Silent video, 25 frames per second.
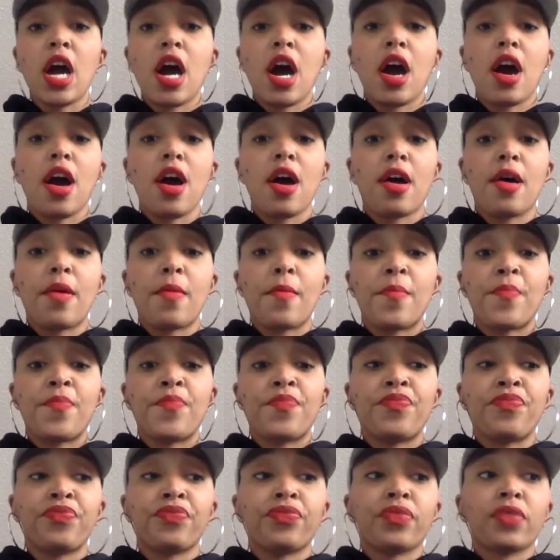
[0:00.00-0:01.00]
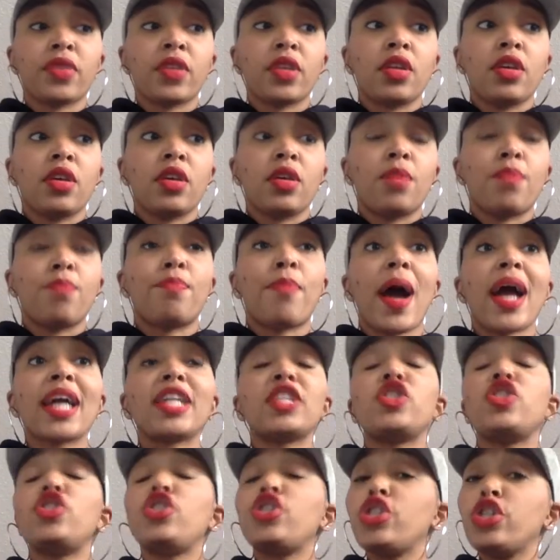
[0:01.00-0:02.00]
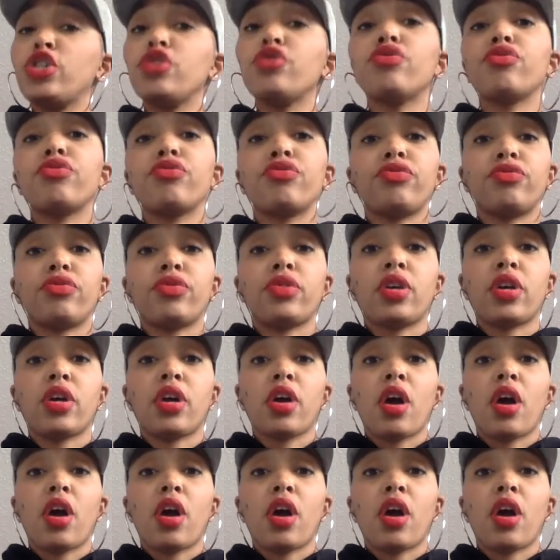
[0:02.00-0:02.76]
By June